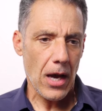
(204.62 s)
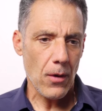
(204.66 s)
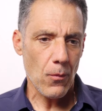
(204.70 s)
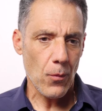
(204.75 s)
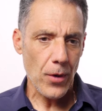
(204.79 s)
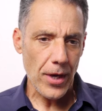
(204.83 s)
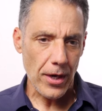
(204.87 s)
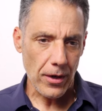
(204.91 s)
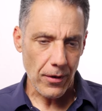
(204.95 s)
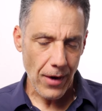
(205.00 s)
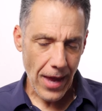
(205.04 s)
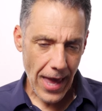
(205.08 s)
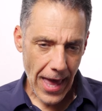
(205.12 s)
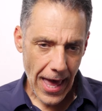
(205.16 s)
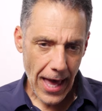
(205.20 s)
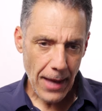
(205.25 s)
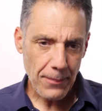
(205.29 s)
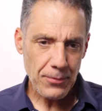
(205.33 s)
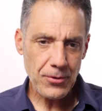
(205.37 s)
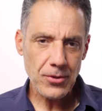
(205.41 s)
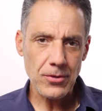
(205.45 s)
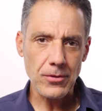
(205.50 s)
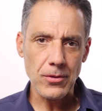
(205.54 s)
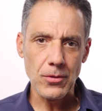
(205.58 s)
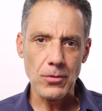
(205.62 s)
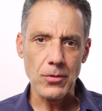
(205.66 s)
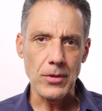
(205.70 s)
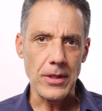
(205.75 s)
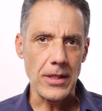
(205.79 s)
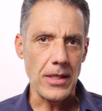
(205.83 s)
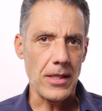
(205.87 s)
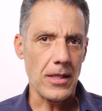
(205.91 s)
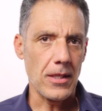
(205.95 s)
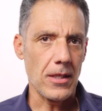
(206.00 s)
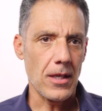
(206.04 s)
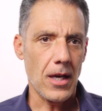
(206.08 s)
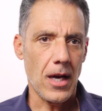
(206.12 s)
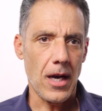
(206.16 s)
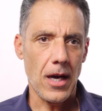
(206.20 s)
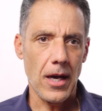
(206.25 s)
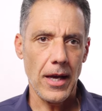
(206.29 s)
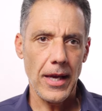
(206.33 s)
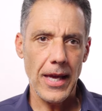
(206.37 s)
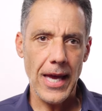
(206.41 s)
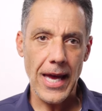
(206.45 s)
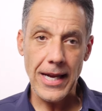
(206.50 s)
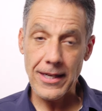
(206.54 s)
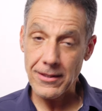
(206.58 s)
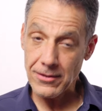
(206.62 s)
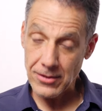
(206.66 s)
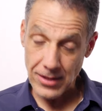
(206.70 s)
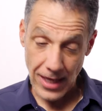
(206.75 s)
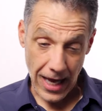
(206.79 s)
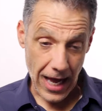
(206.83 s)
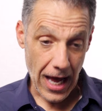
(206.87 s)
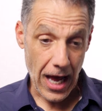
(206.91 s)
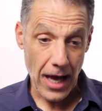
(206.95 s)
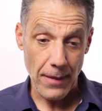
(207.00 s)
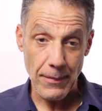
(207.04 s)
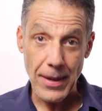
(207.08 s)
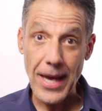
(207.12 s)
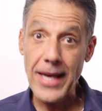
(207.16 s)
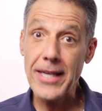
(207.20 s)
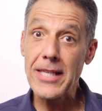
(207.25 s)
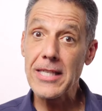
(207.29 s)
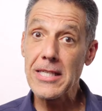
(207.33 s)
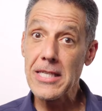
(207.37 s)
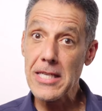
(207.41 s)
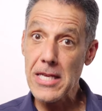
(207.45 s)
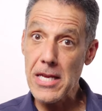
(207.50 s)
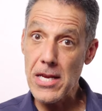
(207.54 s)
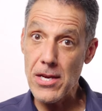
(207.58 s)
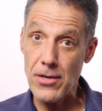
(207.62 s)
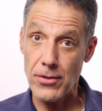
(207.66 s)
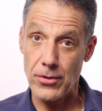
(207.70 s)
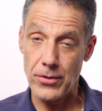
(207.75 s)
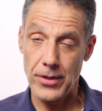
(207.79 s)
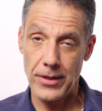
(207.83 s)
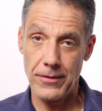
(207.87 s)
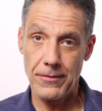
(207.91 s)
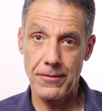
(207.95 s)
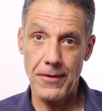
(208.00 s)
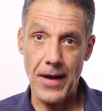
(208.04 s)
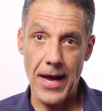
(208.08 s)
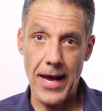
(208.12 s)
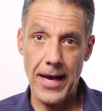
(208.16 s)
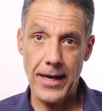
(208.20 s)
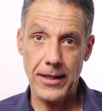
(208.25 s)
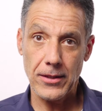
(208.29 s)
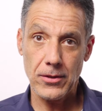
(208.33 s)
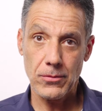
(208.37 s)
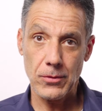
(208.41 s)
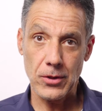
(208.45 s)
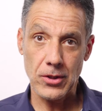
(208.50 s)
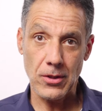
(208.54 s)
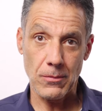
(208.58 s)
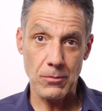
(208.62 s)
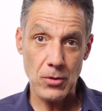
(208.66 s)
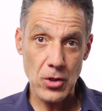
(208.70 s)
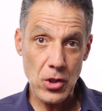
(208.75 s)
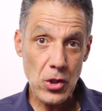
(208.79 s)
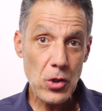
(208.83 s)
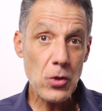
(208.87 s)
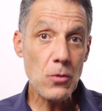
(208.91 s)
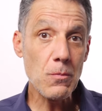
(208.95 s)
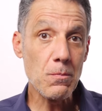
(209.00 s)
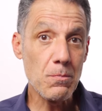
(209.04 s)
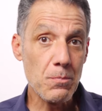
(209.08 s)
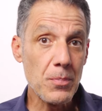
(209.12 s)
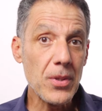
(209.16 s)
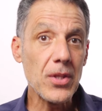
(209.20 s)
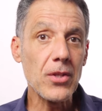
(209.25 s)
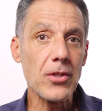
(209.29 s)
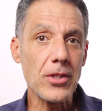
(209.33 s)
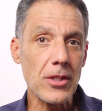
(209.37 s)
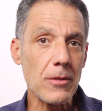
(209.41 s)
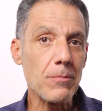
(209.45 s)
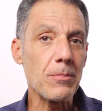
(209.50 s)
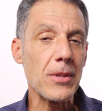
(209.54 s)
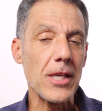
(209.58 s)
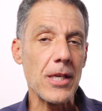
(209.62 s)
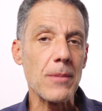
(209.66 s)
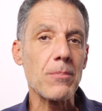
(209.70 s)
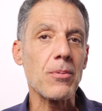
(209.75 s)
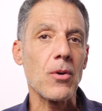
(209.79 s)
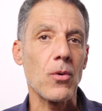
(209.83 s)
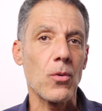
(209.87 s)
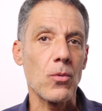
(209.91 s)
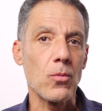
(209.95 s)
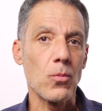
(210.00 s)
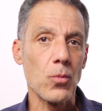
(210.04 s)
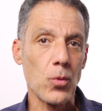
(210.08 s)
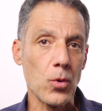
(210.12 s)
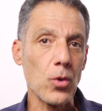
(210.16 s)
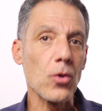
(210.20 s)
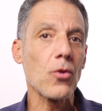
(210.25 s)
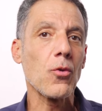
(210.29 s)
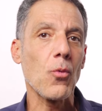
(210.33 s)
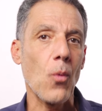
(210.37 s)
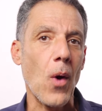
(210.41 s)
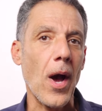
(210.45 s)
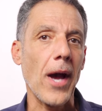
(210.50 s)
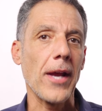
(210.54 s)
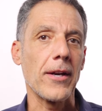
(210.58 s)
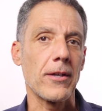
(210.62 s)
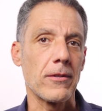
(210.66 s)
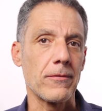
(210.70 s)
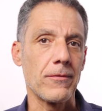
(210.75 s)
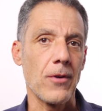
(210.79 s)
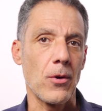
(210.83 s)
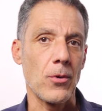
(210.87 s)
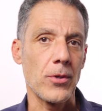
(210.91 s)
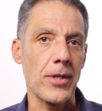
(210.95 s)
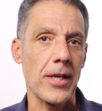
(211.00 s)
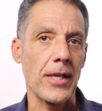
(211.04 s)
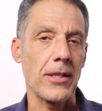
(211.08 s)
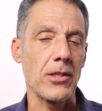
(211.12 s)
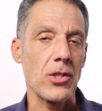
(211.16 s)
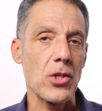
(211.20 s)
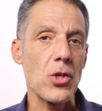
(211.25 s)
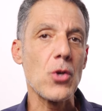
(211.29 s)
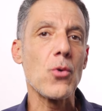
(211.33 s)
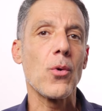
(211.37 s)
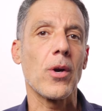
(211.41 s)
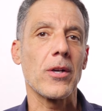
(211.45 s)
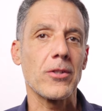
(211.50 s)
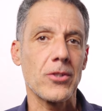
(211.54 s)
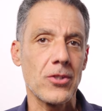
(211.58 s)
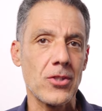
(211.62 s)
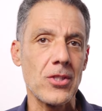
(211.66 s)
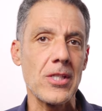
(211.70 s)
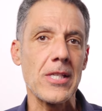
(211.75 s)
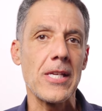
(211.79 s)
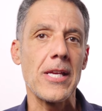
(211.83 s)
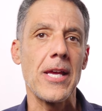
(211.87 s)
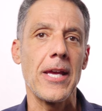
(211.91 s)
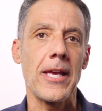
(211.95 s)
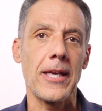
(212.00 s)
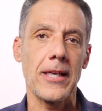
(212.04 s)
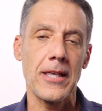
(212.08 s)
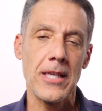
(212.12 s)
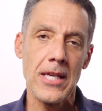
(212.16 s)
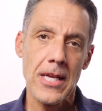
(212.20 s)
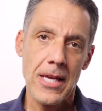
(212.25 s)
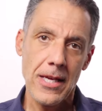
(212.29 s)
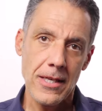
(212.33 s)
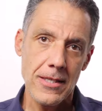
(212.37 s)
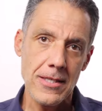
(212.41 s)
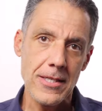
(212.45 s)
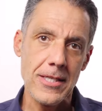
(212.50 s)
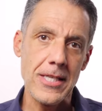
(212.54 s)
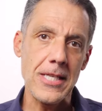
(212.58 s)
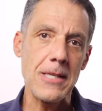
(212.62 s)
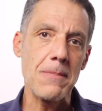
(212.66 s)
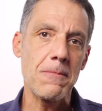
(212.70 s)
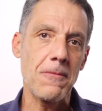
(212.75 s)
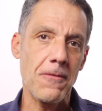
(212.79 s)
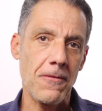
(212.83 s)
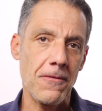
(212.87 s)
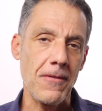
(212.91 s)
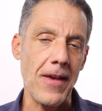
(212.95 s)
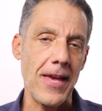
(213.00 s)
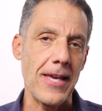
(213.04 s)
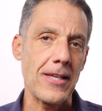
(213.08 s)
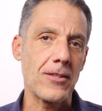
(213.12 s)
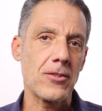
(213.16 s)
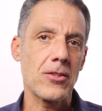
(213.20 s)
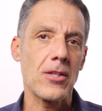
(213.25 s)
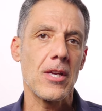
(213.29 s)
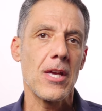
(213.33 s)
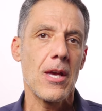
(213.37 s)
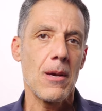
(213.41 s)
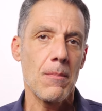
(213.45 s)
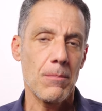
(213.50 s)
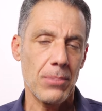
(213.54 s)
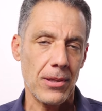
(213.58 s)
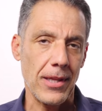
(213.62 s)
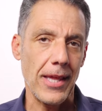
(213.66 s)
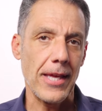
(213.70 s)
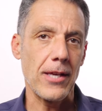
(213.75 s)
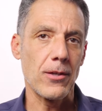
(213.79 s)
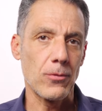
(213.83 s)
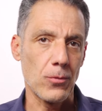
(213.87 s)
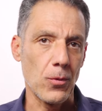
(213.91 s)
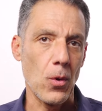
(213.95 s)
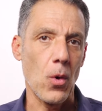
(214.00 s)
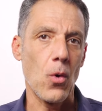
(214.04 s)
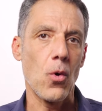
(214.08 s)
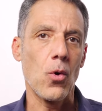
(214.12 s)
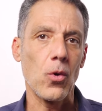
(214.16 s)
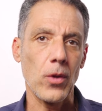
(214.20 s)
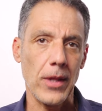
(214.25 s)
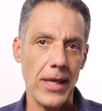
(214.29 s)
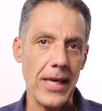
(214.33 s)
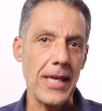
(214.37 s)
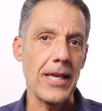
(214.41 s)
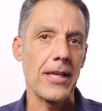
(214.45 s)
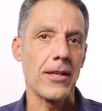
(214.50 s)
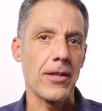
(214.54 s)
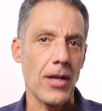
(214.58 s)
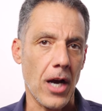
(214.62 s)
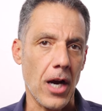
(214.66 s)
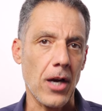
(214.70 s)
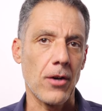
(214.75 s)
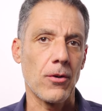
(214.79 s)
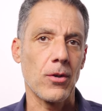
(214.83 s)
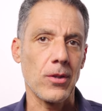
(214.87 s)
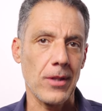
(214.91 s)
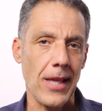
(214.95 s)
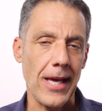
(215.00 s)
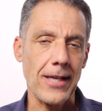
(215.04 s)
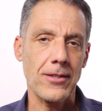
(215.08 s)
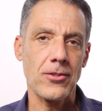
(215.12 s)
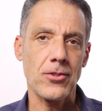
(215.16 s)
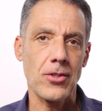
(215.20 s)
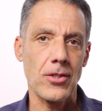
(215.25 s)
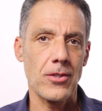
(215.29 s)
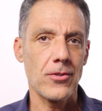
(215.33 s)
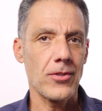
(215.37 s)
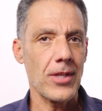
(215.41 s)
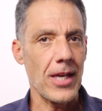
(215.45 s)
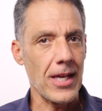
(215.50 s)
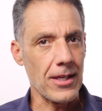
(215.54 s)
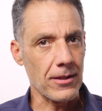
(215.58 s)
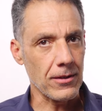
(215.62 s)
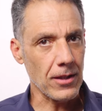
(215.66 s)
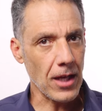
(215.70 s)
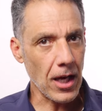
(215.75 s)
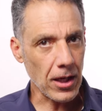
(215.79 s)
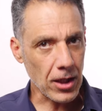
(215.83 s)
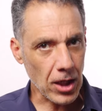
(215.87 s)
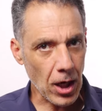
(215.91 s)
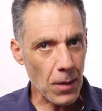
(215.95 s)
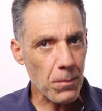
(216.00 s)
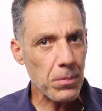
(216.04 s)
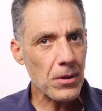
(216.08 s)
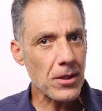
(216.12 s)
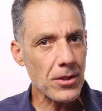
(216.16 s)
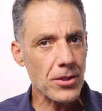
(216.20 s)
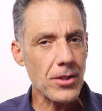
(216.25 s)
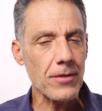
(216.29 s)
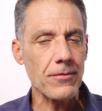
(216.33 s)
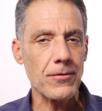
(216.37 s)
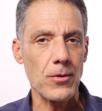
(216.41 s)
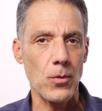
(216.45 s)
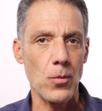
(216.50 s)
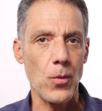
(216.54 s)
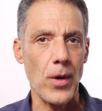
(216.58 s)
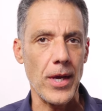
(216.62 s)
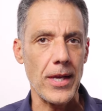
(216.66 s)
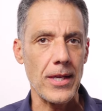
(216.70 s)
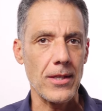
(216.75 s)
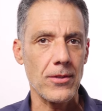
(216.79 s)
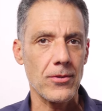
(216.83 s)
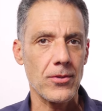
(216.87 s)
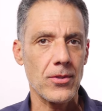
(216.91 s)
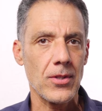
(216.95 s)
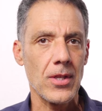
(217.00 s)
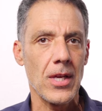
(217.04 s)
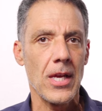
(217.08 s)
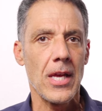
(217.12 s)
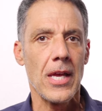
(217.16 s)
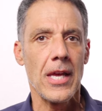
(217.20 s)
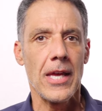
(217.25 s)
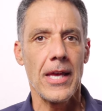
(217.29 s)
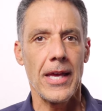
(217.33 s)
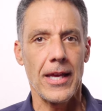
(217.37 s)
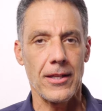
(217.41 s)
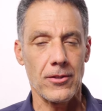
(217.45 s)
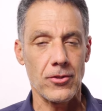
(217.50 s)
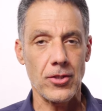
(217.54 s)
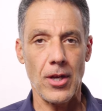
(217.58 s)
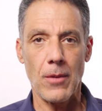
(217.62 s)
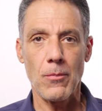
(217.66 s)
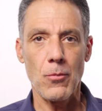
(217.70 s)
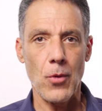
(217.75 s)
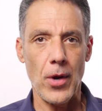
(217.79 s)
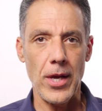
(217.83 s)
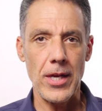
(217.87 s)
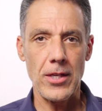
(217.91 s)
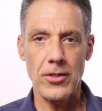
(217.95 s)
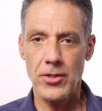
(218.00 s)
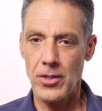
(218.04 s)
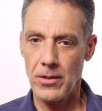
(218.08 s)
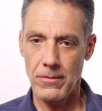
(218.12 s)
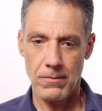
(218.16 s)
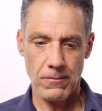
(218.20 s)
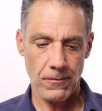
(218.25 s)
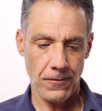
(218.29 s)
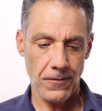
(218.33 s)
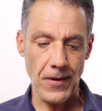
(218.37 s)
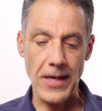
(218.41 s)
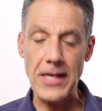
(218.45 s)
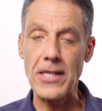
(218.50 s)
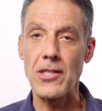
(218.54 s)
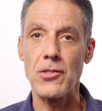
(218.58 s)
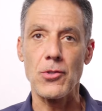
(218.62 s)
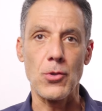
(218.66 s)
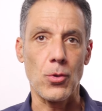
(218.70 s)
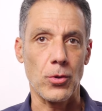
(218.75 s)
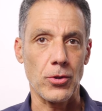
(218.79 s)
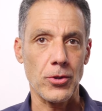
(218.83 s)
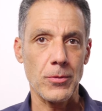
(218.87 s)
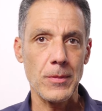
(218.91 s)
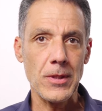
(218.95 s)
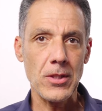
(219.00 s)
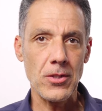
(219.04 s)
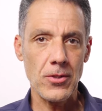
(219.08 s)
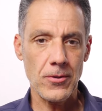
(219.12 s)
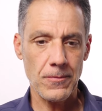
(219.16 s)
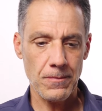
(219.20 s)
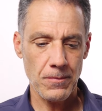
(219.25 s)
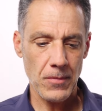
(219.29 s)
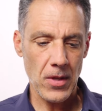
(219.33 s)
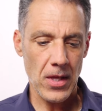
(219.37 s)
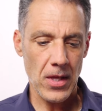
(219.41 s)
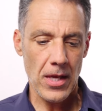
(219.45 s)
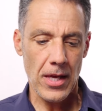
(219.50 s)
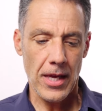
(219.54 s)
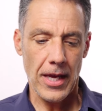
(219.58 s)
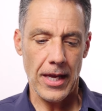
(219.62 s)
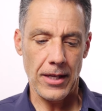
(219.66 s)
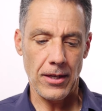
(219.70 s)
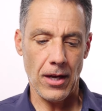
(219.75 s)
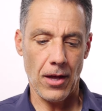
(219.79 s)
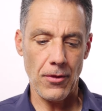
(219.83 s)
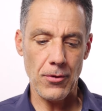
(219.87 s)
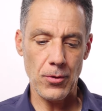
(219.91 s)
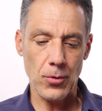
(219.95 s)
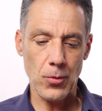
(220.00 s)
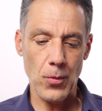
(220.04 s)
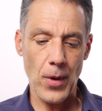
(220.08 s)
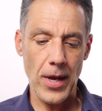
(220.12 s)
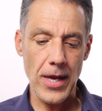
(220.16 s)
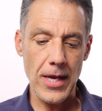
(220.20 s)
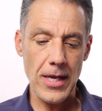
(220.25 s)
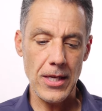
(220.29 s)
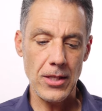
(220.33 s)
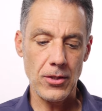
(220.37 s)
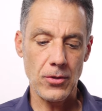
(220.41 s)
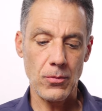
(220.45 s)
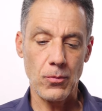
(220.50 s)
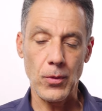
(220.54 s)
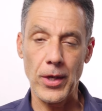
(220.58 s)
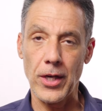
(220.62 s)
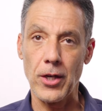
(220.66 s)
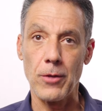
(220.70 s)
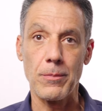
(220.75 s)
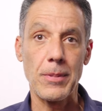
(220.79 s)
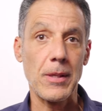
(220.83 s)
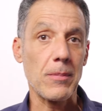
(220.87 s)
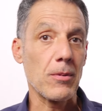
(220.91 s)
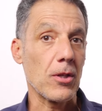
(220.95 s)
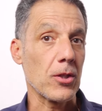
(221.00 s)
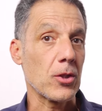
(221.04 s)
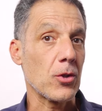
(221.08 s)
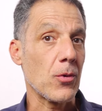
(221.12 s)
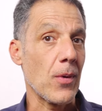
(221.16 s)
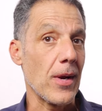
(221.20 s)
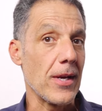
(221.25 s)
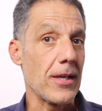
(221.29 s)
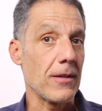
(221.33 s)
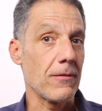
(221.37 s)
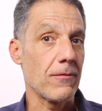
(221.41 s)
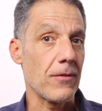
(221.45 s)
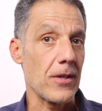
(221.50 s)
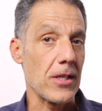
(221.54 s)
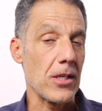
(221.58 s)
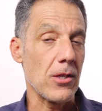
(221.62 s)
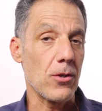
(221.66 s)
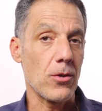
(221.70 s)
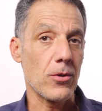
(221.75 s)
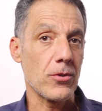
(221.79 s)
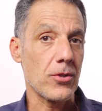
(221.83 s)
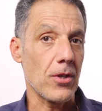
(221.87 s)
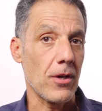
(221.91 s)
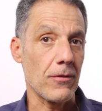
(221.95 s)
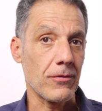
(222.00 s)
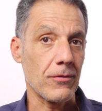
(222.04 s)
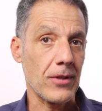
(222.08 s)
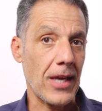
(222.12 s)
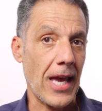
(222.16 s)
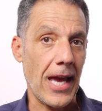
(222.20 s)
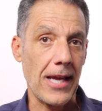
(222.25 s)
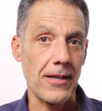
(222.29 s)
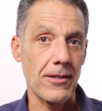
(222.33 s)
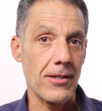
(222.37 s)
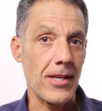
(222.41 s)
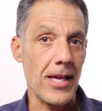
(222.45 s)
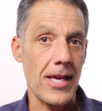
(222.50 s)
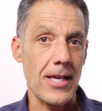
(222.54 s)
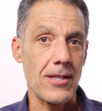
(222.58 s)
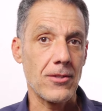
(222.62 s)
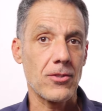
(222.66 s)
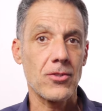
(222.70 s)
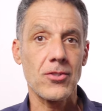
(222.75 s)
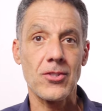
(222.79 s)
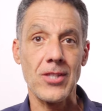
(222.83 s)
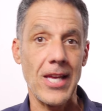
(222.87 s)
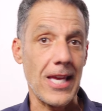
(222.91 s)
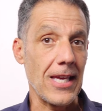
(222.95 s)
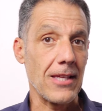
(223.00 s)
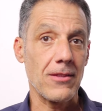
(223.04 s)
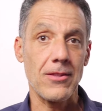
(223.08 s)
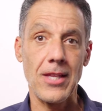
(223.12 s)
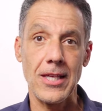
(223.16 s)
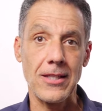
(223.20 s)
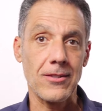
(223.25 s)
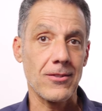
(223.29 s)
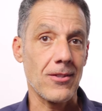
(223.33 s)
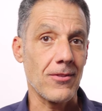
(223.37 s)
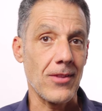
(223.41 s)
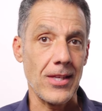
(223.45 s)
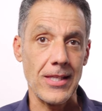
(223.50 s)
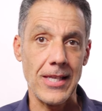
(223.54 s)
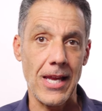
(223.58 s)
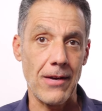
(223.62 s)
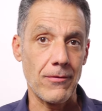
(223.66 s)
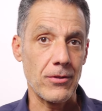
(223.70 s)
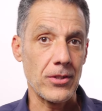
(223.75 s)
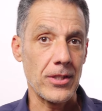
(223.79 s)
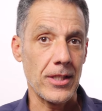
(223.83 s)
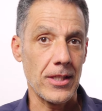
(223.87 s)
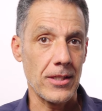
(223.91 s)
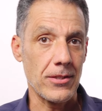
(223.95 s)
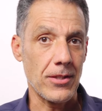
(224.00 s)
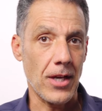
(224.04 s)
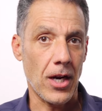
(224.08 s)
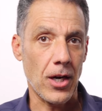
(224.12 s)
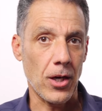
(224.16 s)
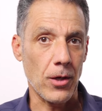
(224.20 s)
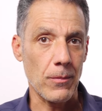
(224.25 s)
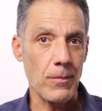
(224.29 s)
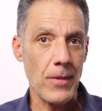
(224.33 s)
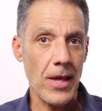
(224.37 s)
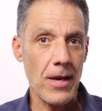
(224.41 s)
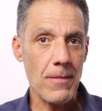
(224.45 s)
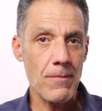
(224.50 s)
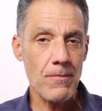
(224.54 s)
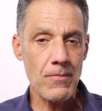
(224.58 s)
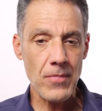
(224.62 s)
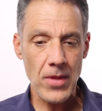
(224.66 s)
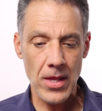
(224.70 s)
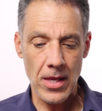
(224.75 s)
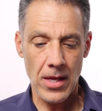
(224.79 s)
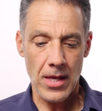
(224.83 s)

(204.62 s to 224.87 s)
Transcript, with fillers: We are absolutely uh, at a time, at a year, in fact, where some 2 billion people worldwide are voting. You are seeing deep fakes play a role in our elections in a couple of different ways. In some ways, fake endorsements, in other ways where people are creating videos of candidates saying things that they never did to harm them.